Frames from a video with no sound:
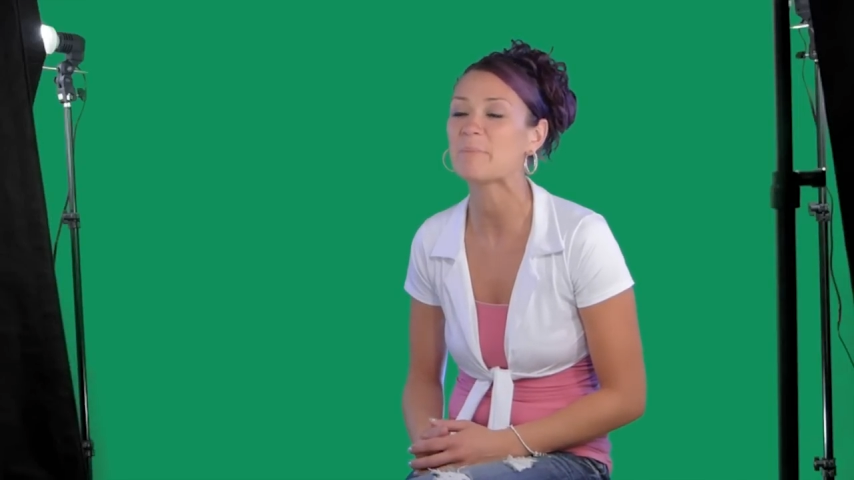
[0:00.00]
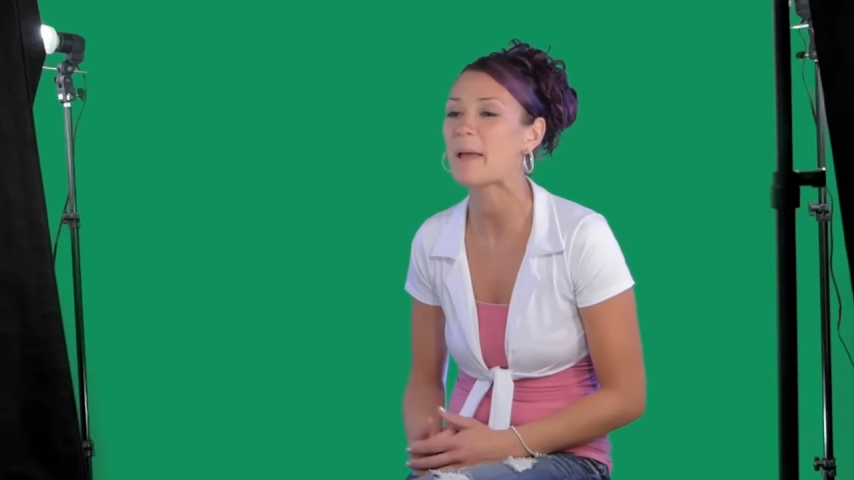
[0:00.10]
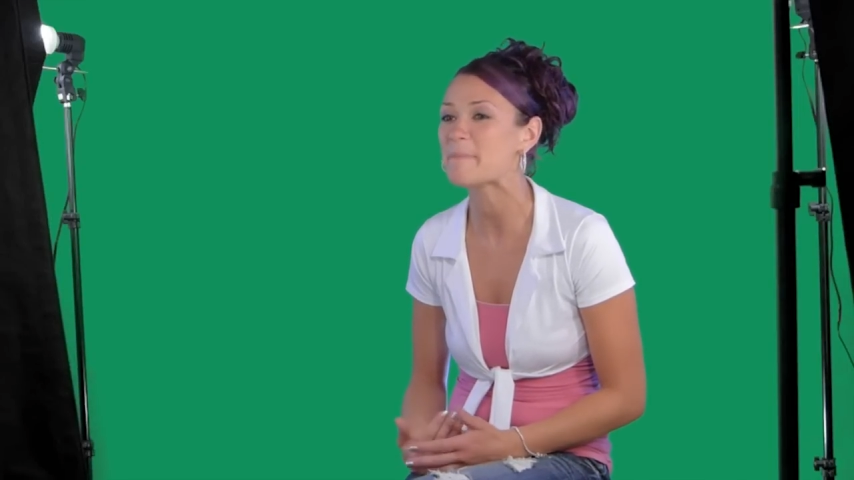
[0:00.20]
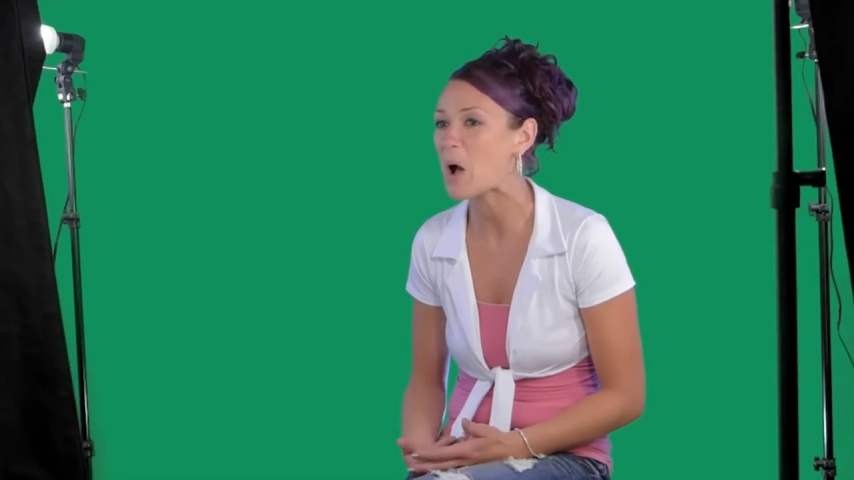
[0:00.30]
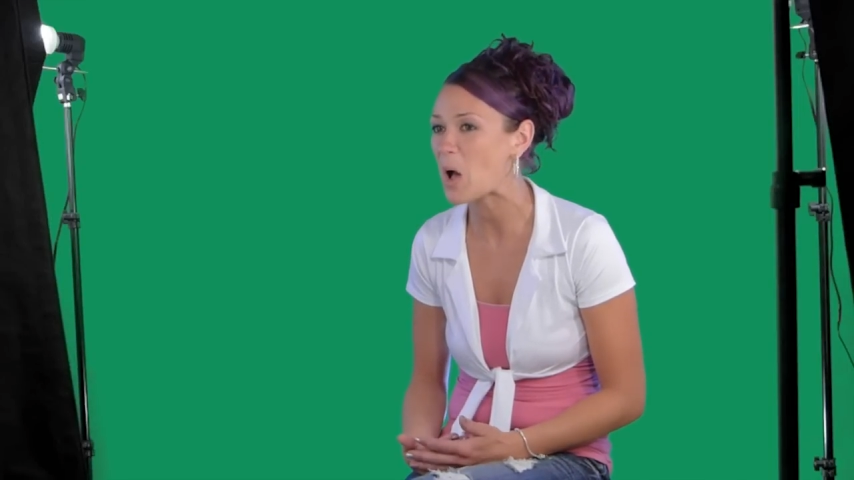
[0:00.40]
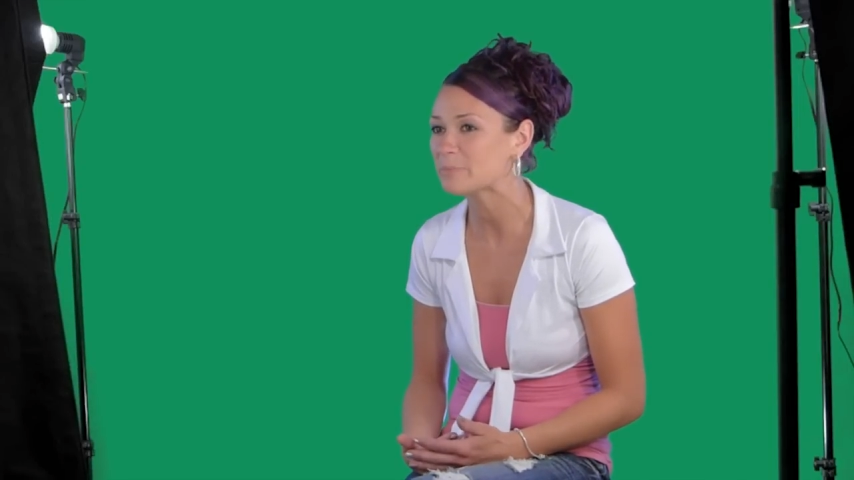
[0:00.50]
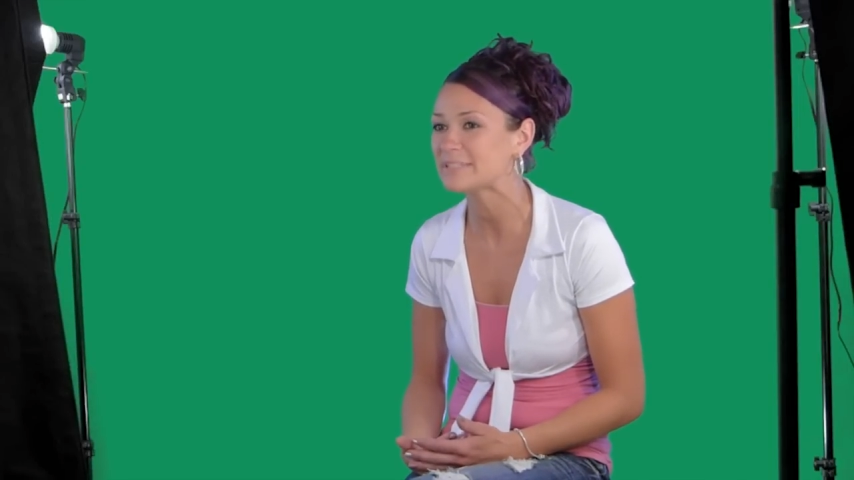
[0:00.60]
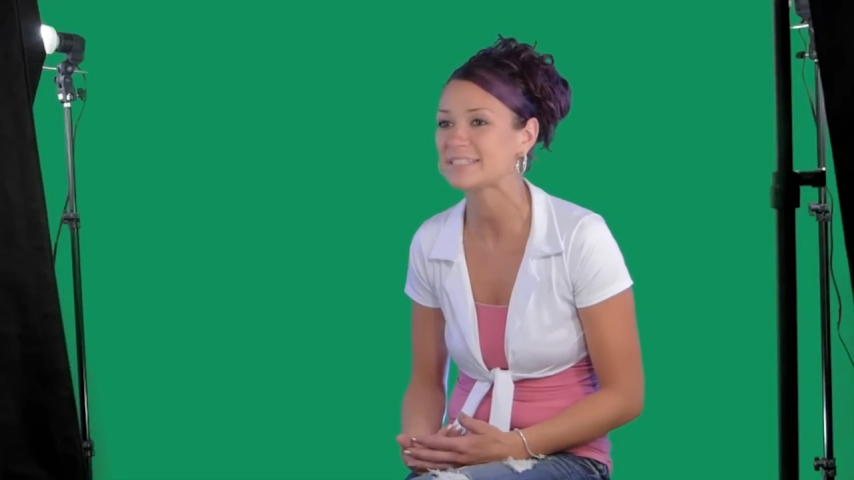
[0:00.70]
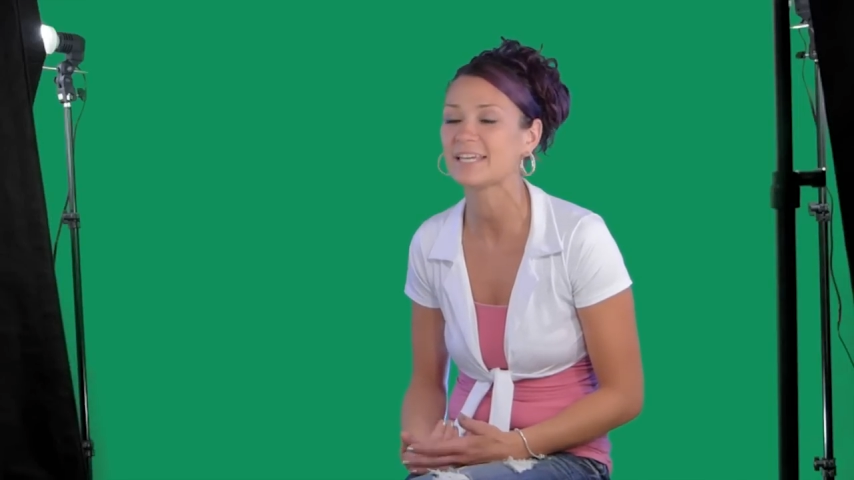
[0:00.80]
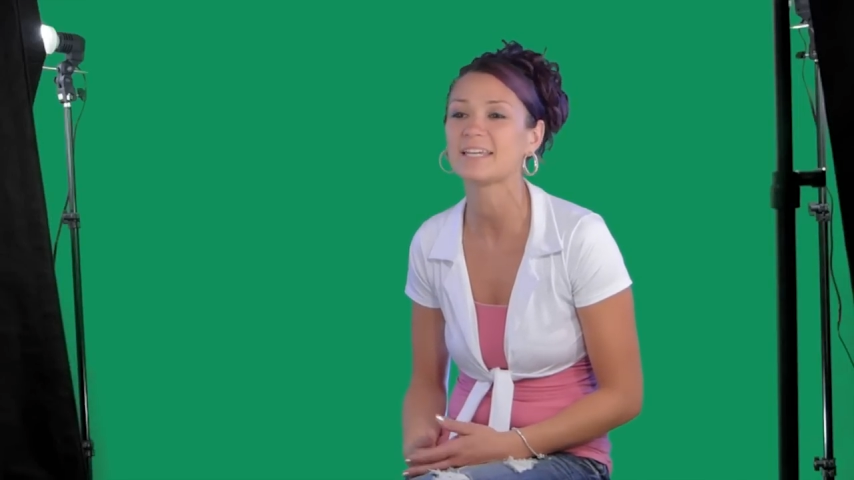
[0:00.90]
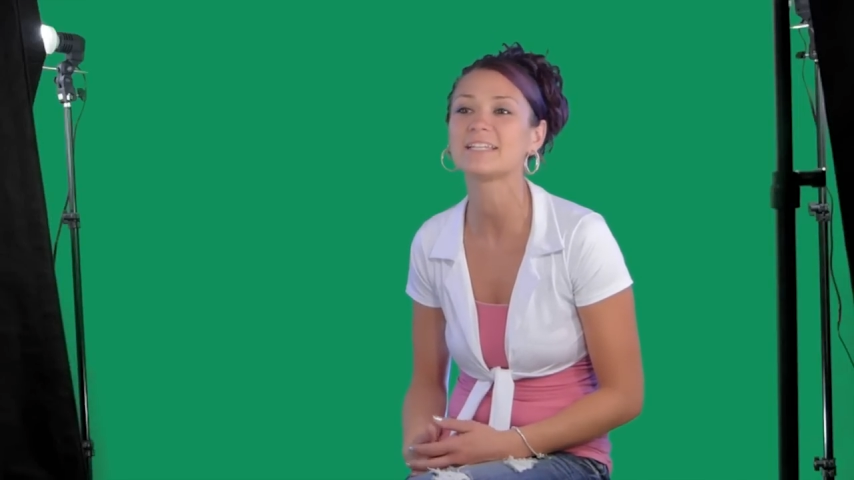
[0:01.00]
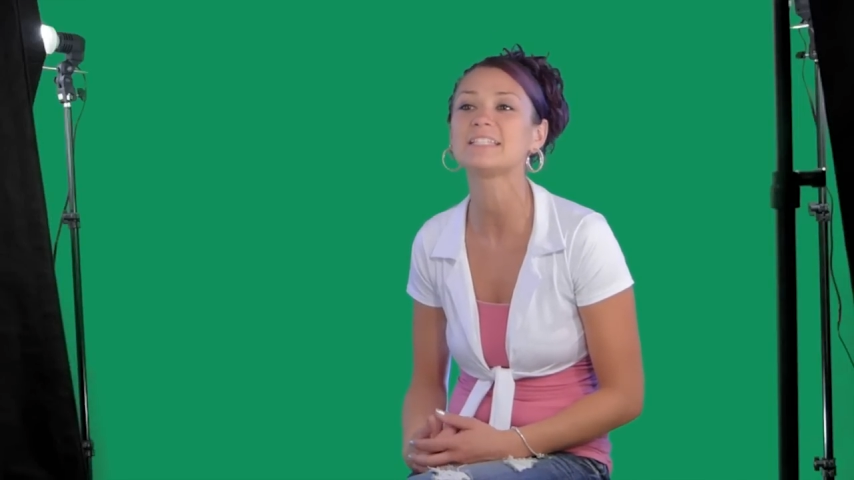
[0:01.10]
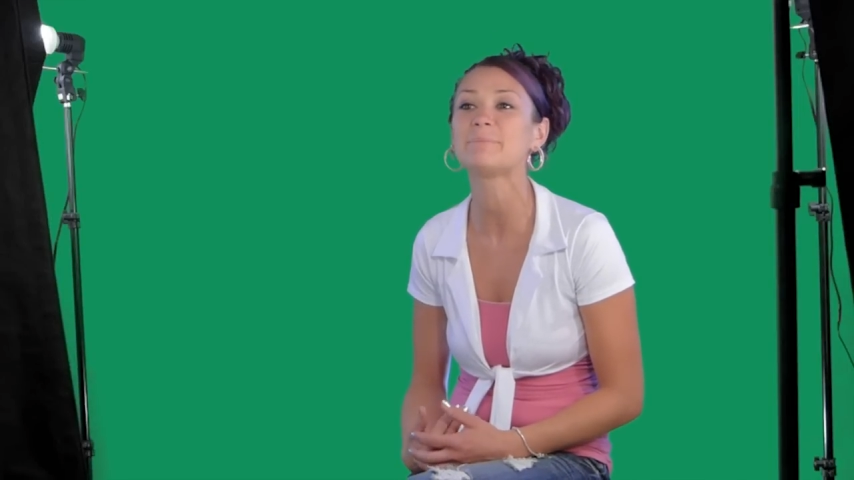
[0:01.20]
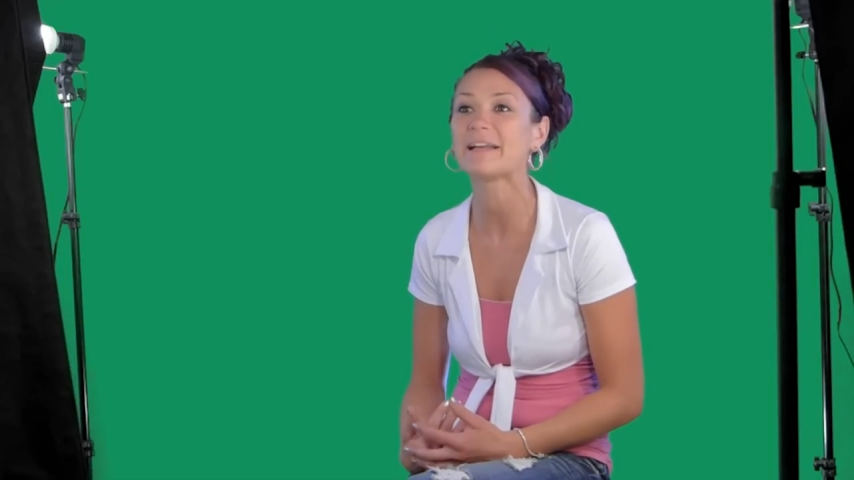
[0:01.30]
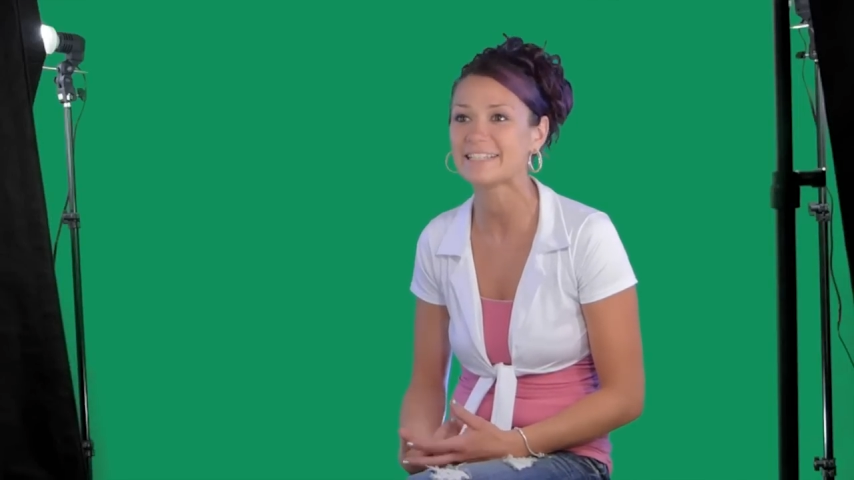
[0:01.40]
My mom
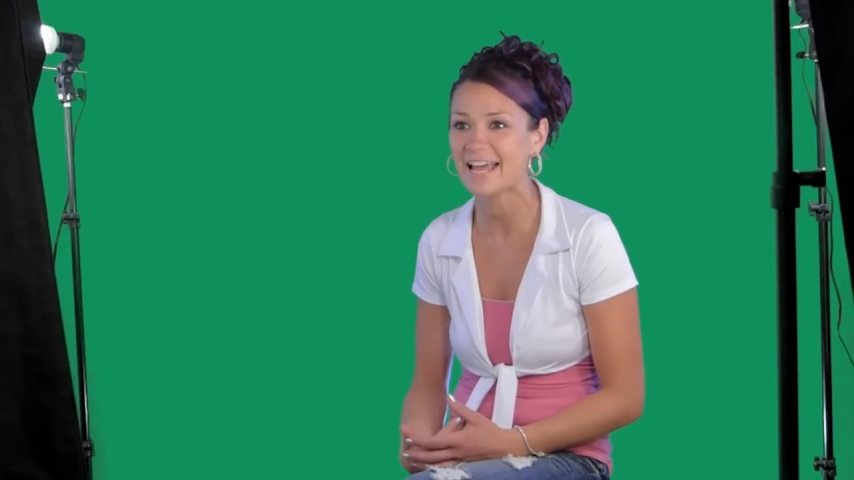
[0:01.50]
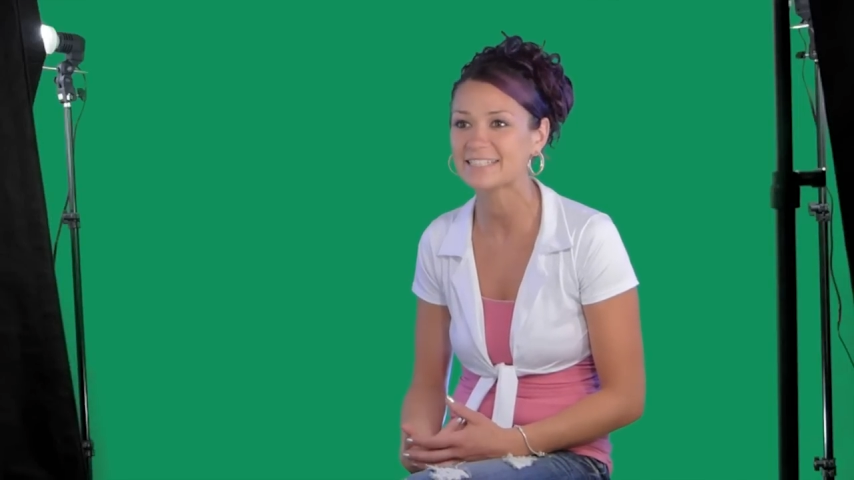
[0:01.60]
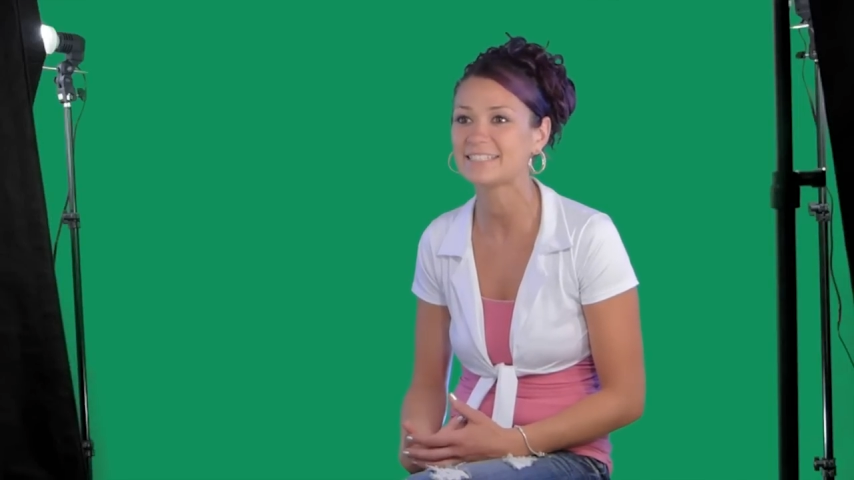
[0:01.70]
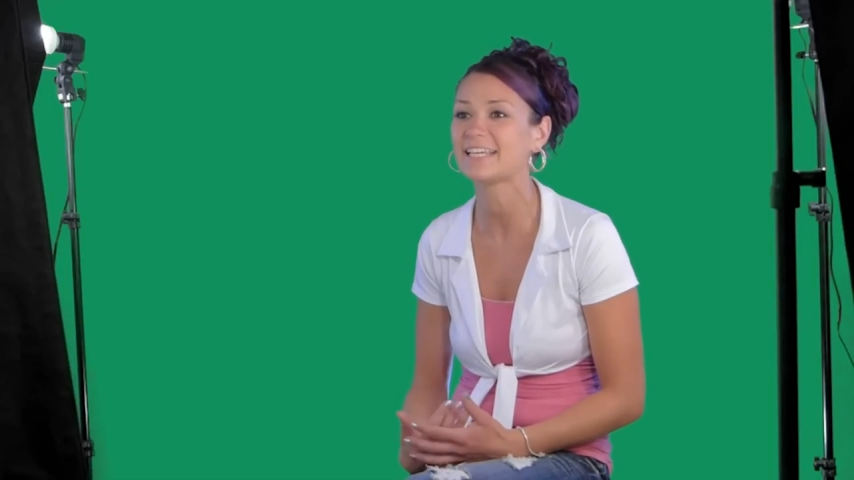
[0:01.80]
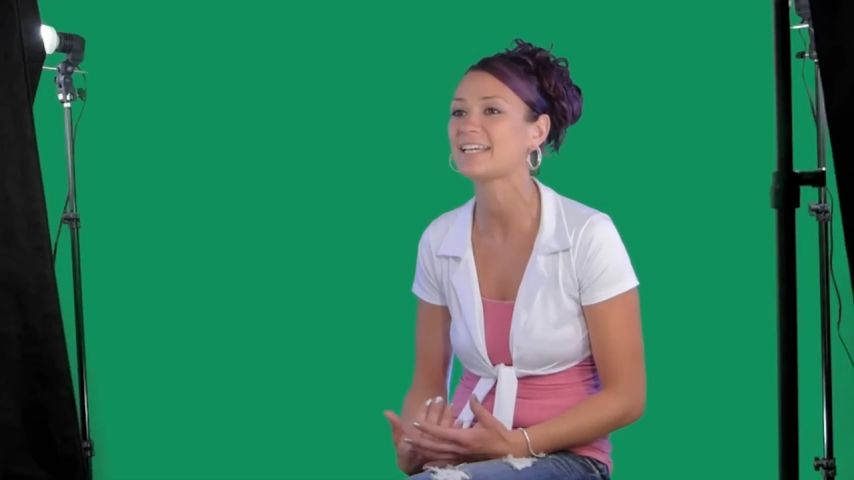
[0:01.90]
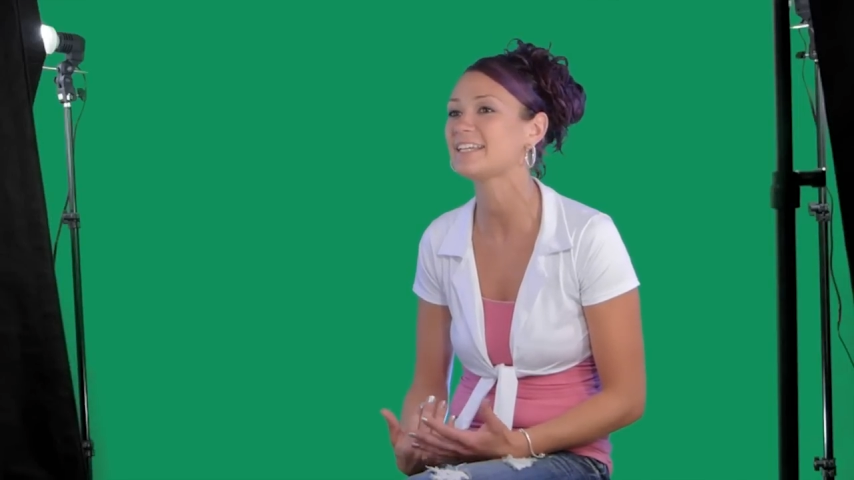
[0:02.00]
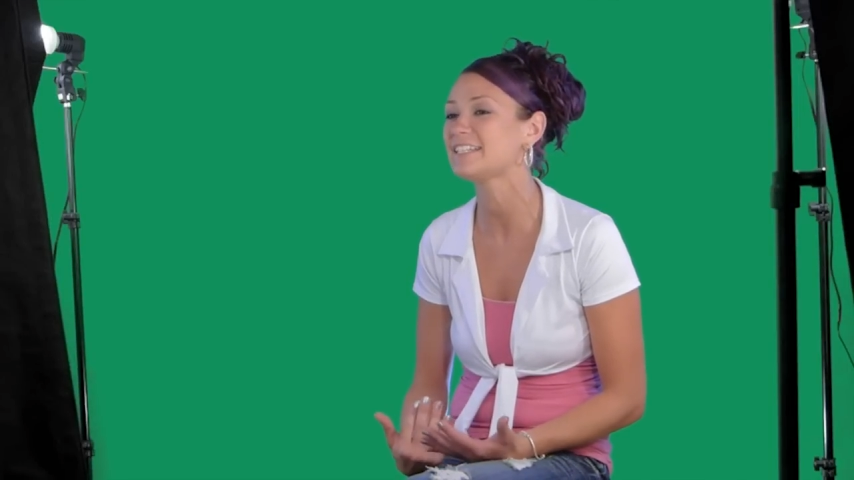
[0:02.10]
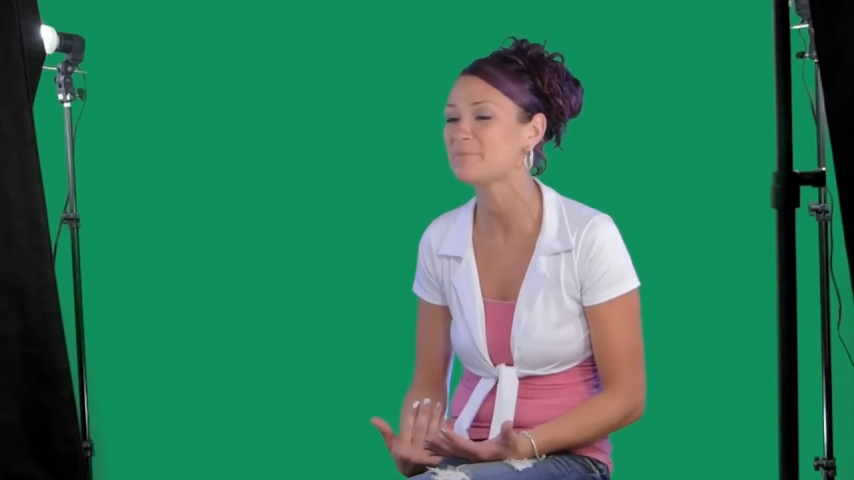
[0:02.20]
sings, my dad sings,